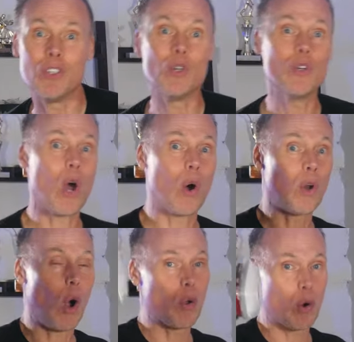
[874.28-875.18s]
you don't
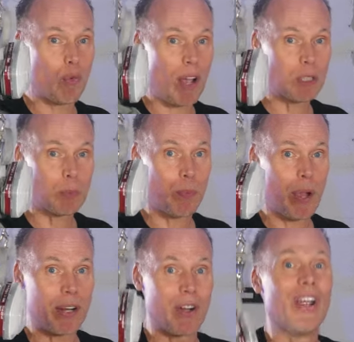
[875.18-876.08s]
own a
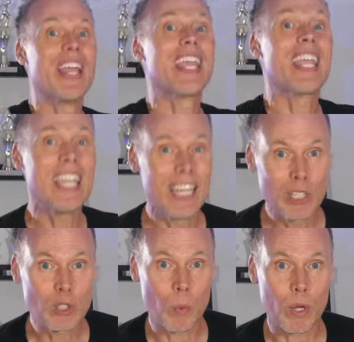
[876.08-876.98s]
respirator,
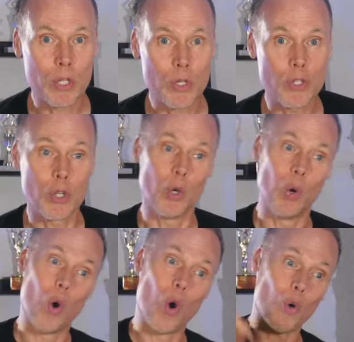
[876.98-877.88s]
here's what you
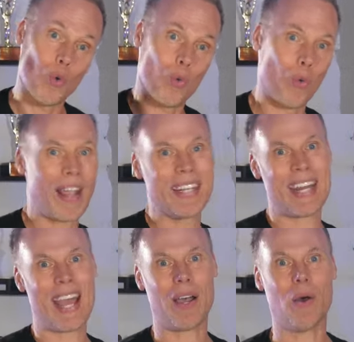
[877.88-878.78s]
do right
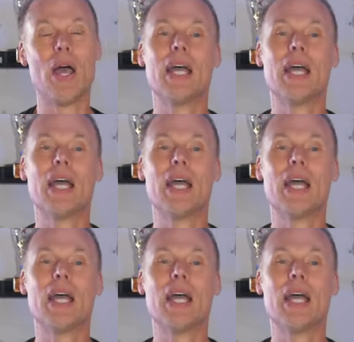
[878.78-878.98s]
now.